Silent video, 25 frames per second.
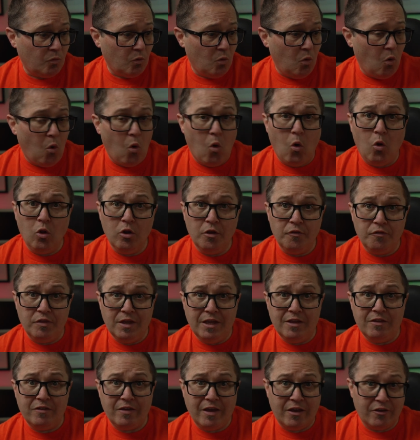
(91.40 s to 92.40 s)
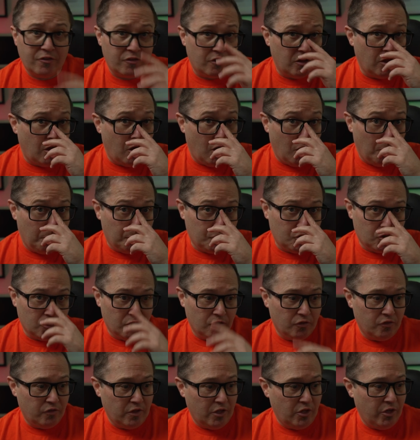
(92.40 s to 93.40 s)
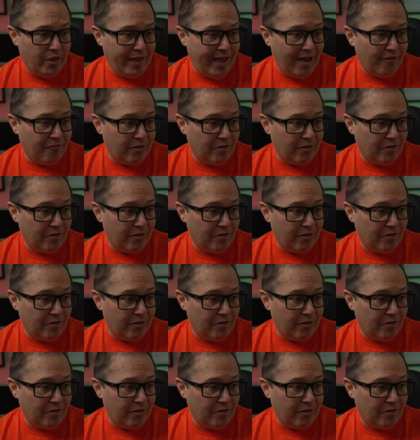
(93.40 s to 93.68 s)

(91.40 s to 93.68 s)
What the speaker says: all of the Tesla options that you have.